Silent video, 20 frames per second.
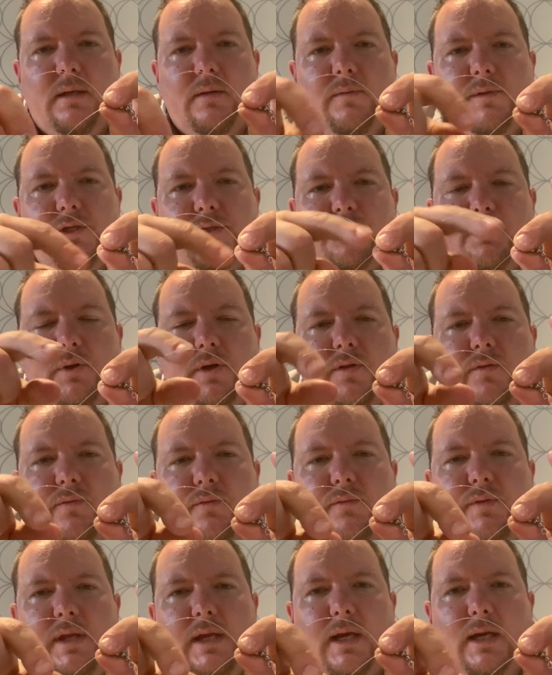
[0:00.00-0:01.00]
we just put it
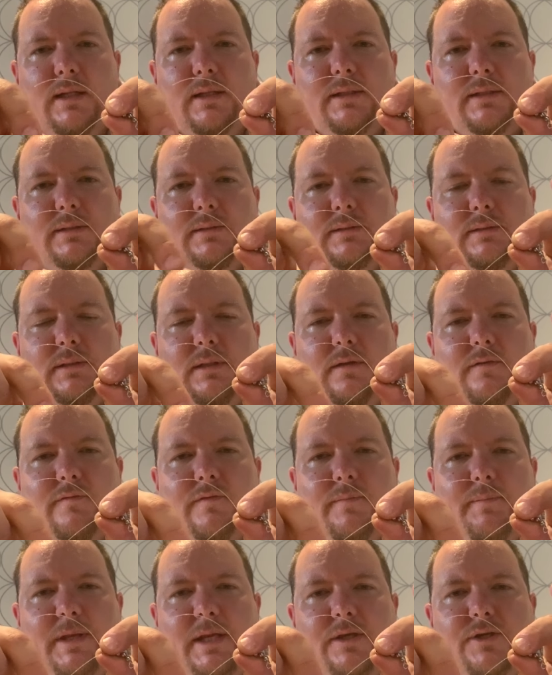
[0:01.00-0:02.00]
through the eyelet of
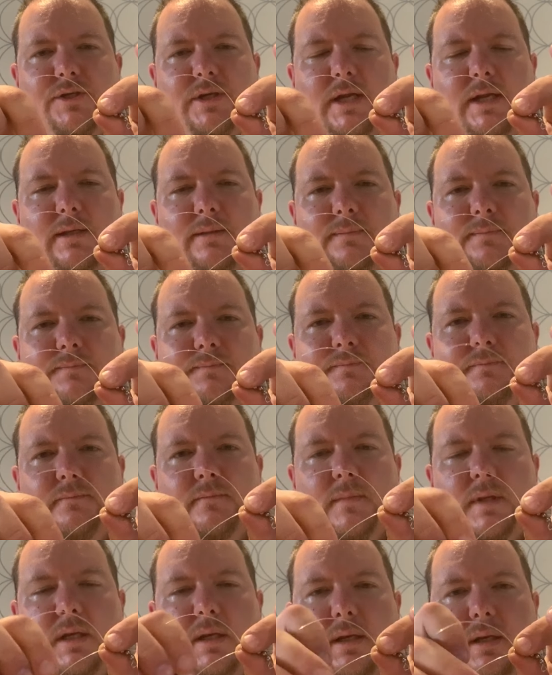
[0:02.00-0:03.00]
the bead chain,
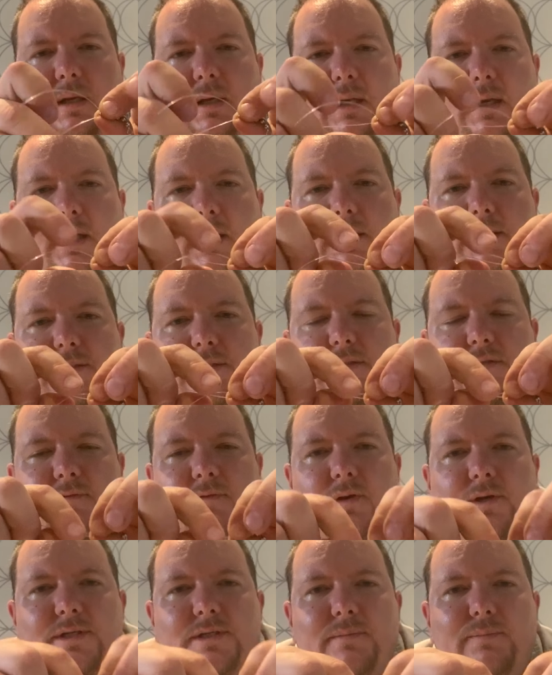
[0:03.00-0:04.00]
and this is a
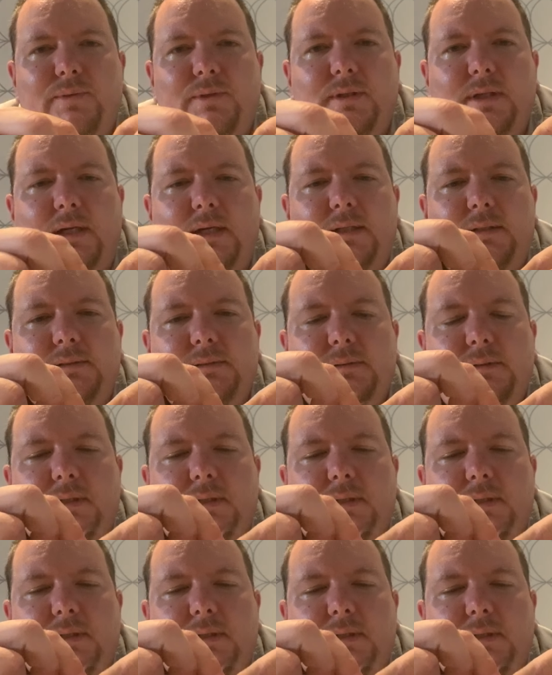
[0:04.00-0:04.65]
very simple knot.